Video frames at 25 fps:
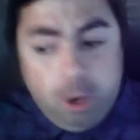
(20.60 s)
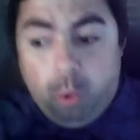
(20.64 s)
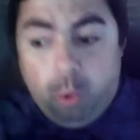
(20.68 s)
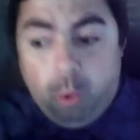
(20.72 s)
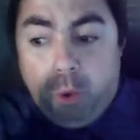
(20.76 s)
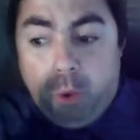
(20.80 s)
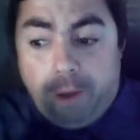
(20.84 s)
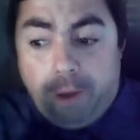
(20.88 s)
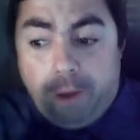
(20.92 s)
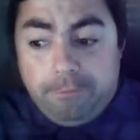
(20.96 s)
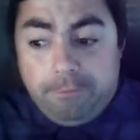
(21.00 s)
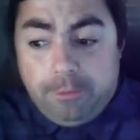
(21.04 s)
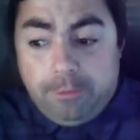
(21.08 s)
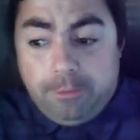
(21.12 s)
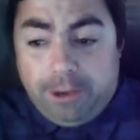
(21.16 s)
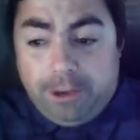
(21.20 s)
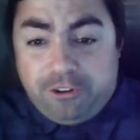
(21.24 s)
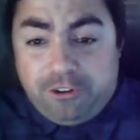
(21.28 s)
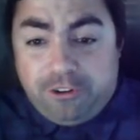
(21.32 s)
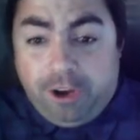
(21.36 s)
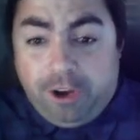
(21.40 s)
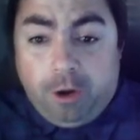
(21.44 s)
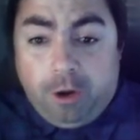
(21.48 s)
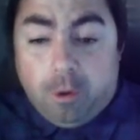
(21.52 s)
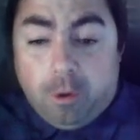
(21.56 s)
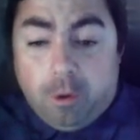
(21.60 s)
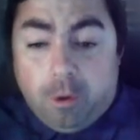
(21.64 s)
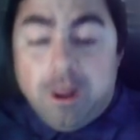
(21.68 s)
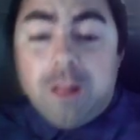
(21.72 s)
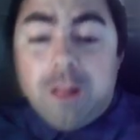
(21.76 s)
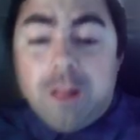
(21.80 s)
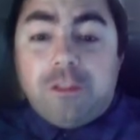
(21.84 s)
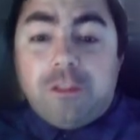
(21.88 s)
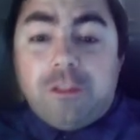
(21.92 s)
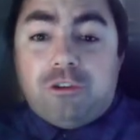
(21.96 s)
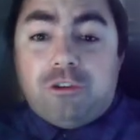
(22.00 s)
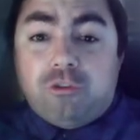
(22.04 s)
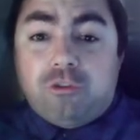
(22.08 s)
welcome to my channel.
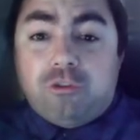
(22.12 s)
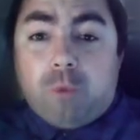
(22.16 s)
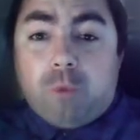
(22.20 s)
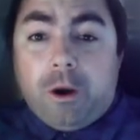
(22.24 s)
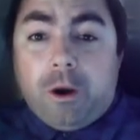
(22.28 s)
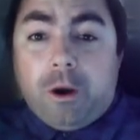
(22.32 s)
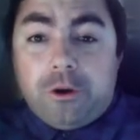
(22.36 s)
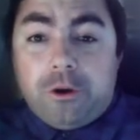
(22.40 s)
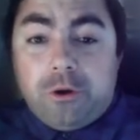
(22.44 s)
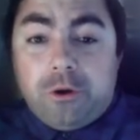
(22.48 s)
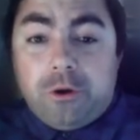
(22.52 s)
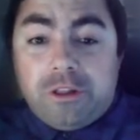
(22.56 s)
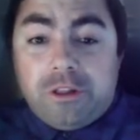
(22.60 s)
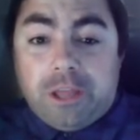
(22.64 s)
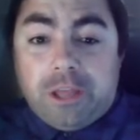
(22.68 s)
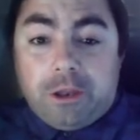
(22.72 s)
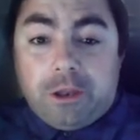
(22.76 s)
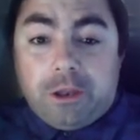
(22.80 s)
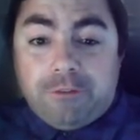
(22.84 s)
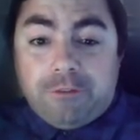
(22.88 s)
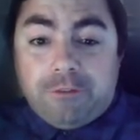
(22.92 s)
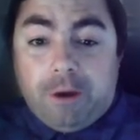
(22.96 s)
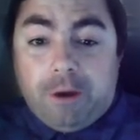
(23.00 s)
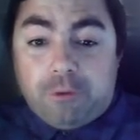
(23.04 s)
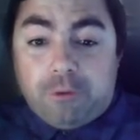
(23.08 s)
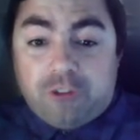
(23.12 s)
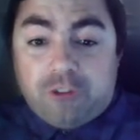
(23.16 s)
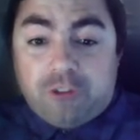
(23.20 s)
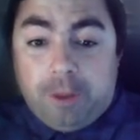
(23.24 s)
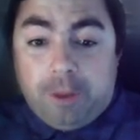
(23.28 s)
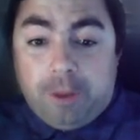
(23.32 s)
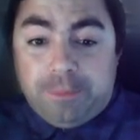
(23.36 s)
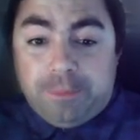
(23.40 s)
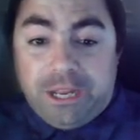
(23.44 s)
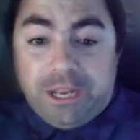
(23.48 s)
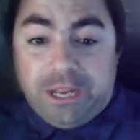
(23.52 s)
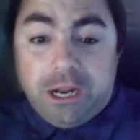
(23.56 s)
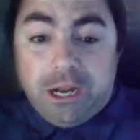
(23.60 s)
This is where I do the daily virus
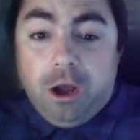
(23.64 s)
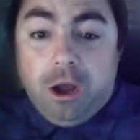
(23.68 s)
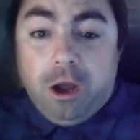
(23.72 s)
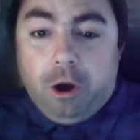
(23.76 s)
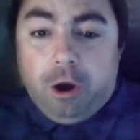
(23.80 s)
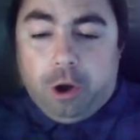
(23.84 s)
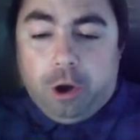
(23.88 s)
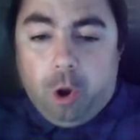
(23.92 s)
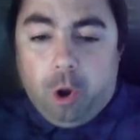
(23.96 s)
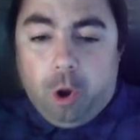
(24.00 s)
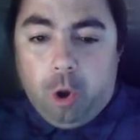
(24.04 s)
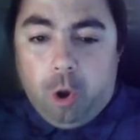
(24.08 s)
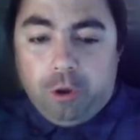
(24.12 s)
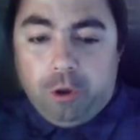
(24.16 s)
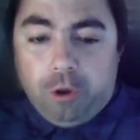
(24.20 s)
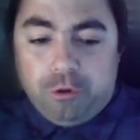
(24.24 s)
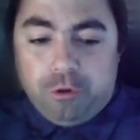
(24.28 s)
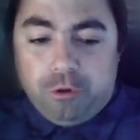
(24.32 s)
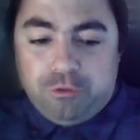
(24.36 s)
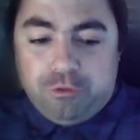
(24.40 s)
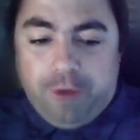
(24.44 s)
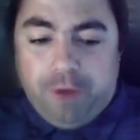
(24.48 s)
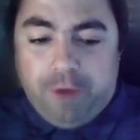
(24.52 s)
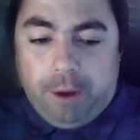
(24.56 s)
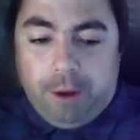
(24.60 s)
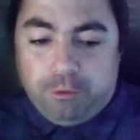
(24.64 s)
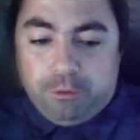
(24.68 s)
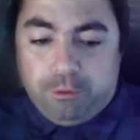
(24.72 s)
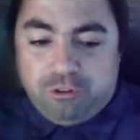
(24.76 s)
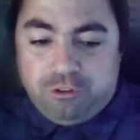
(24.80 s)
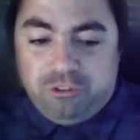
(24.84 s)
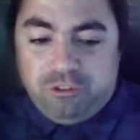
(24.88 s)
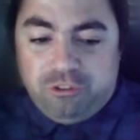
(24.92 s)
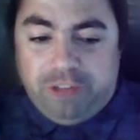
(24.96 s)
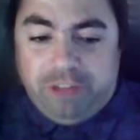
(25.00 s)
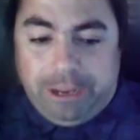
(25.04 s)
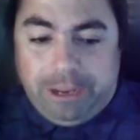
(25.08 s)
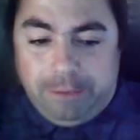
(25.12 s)
update on all those
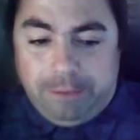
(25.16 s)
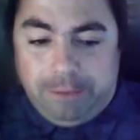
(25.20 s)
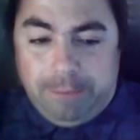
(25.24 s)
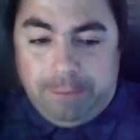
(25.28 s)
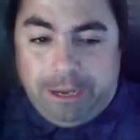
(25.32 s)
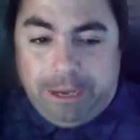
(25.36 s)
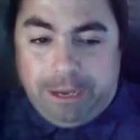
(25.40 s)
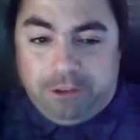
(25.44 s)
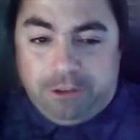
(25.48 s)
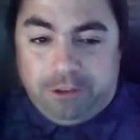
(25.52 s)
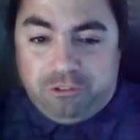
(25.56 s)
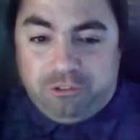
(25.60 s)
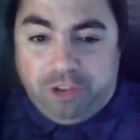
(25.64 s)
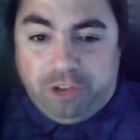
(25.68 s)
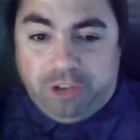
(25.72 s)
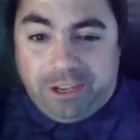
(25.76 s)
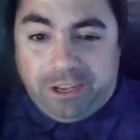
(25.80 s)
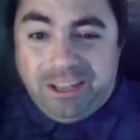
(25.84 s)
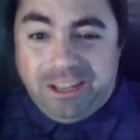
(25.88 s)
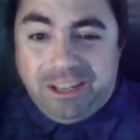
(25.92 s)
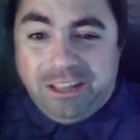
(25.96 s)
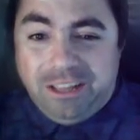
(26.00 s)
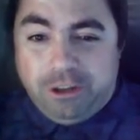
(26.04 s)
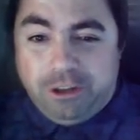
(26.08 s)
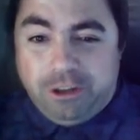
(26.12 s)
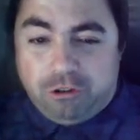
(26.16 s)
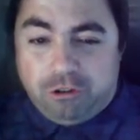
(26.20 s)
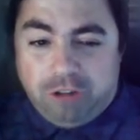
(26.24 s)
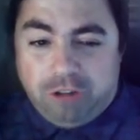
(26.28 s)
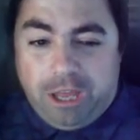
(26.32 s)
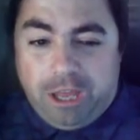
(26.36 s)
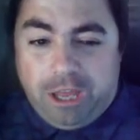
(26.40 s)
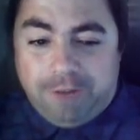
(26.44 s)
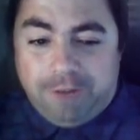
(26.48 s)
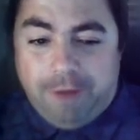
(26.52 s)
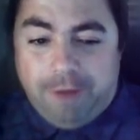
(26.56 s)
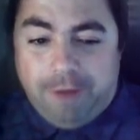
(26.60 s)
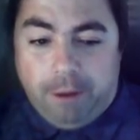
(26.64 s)
viruses that can make us sick. There's a
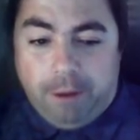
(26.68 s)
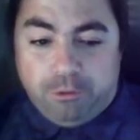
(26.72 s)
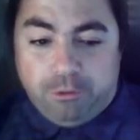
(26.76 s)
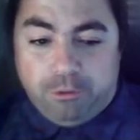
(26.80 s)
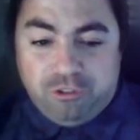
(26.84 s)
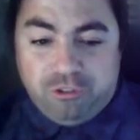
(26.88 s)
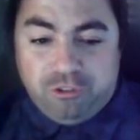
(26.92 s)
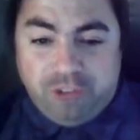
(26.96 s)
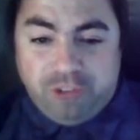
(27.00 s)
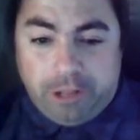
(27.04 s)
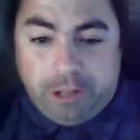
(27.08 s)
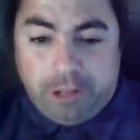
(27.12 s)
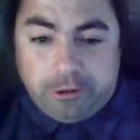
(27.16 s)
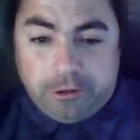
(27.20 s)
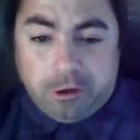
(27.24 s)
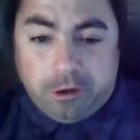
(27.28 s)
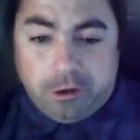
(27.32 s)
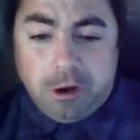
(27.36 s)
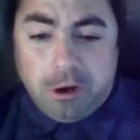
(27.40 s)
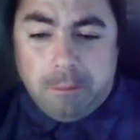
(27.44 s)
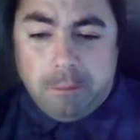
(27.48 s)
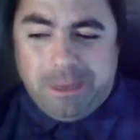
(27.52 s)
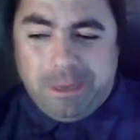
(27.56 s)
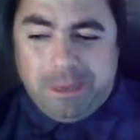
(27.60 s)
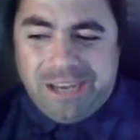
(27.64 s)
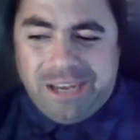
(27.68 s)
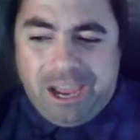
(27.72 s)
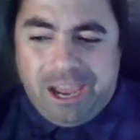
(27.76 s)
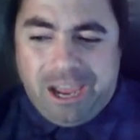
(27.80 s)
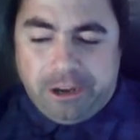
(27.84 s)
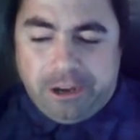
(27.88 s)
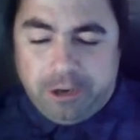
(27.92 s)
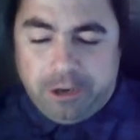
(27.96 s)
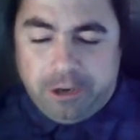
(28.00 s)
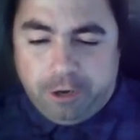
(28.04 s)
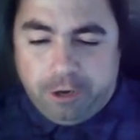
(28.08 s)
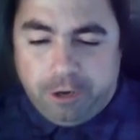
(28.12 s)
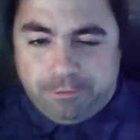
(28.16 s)
lot of viruses out there, but
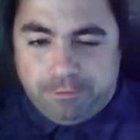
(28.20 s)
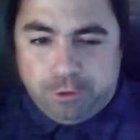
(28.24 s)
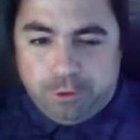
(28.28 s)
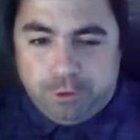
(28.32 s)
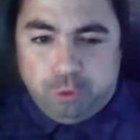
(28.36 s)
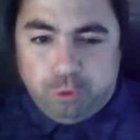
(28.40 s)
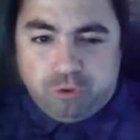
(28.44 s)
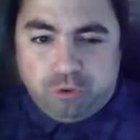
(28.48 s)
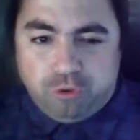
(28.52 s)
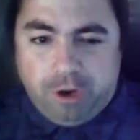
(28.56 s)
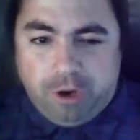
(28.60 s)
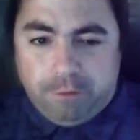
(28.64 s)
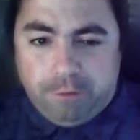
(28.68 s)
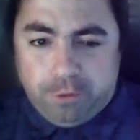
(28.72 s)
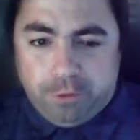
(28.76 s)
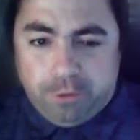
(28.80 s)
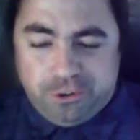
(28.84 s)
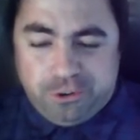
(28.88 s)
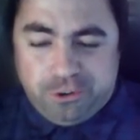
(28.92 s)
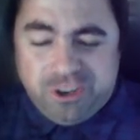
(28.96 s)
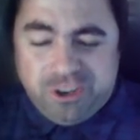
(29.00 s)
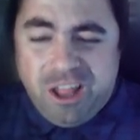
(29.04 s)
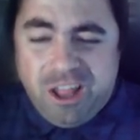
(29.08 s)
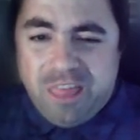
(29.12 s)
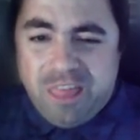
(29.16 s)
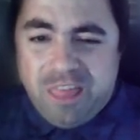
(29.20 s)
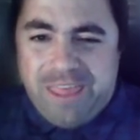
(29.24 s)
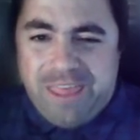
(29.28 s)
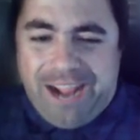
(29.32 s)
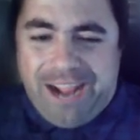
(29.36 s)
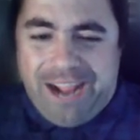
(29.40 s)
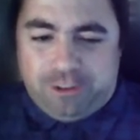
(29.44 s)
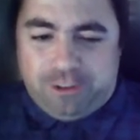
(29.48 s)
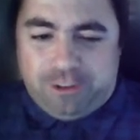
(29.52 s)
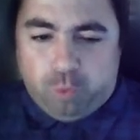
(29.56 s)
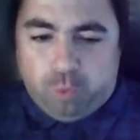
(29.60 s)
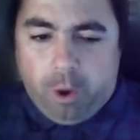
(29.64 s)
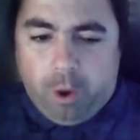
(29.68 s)
not enough news coverage.
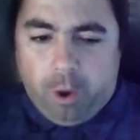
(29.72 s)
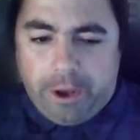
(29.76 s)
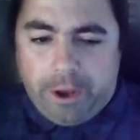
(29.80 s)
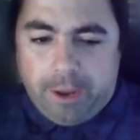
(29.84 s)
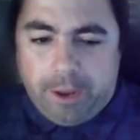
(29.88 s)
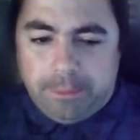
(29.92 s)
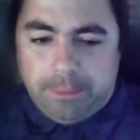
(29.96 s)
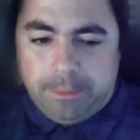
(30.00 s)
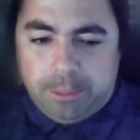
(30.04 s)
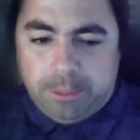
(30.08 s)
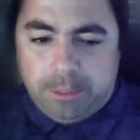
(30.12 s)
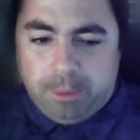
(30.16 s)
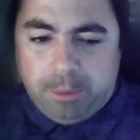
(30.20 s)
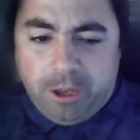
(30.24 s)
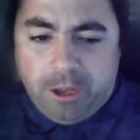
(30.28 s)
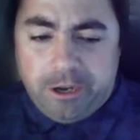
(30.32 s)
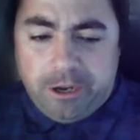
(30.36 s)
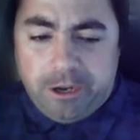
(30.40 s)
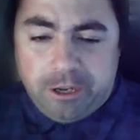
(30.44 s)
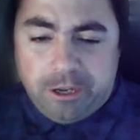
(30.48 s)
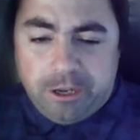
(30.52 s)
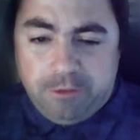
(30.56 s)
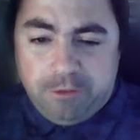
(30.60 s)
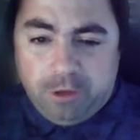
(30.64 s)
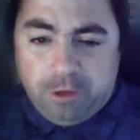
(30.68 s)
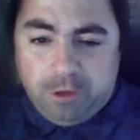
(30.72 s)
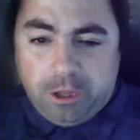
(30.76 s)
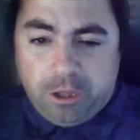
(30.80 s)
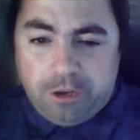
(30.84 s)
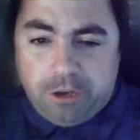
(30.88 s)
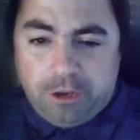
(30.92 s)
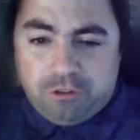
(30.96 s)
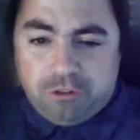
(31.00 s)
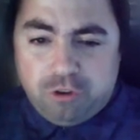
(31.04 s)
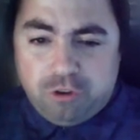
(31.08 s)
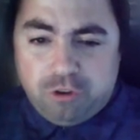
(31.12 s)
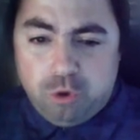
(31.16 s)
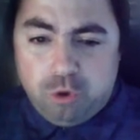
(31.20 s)
That's where I come into play to give you the
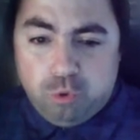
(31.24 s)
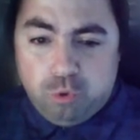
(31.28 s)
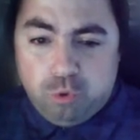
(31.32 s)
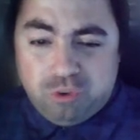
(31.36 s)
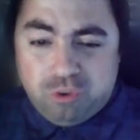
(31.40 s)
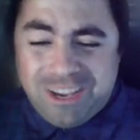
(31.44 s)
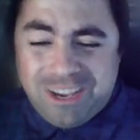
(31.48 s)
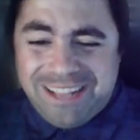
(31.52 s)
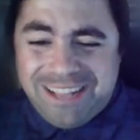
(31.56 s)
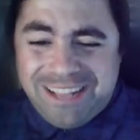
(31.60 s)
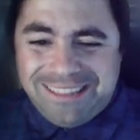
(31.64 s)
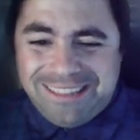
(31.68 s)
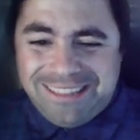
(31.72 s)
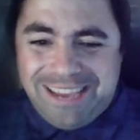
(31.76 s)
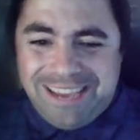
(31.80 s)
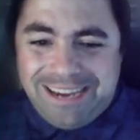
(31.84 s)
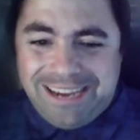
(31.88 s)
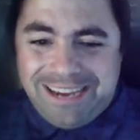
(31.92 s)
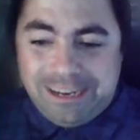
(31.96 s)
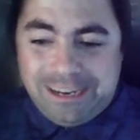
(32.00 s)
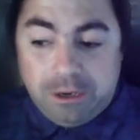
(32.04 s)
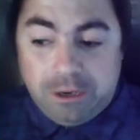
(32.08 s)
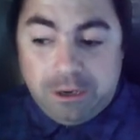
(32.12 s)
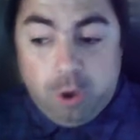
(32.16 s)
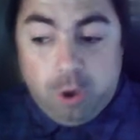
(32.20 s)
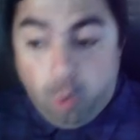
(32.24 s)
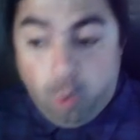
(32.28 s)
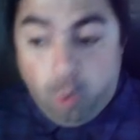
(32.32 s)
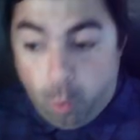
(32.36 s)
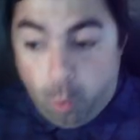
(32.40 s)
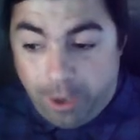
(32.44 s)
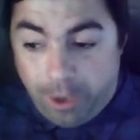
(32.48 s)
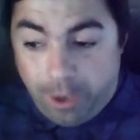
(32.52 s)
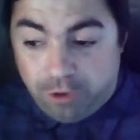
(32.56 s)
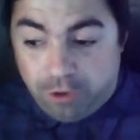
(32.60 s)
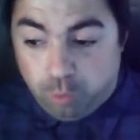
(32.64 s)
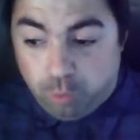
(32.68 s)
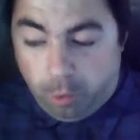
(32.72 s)
latest news, data,
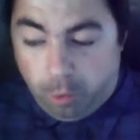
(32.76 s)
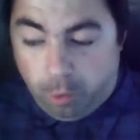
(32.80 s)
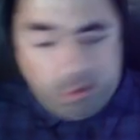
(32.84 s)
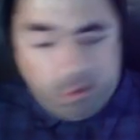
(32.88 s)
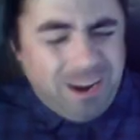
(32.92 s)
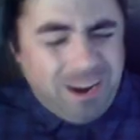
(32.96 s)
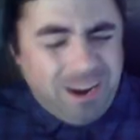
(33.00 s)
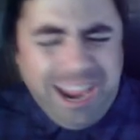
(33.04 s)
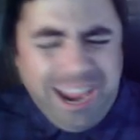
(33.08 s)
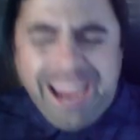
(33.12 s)
wastewater,